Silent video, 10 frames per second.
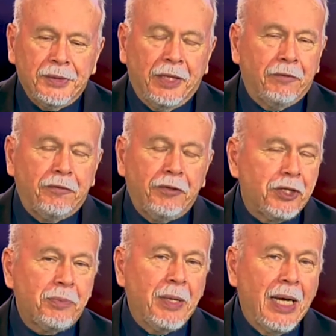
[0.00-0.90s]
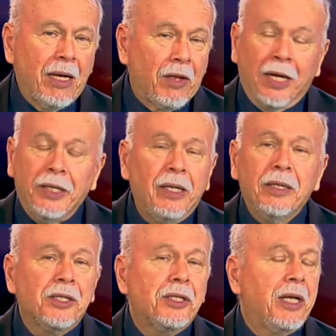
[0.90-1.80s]
and fished me out of there. I
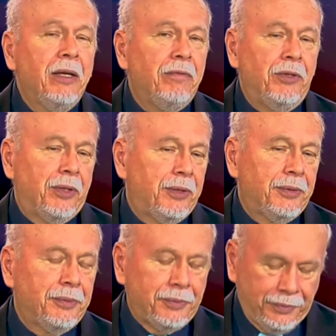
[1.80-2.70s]
needed a Savior.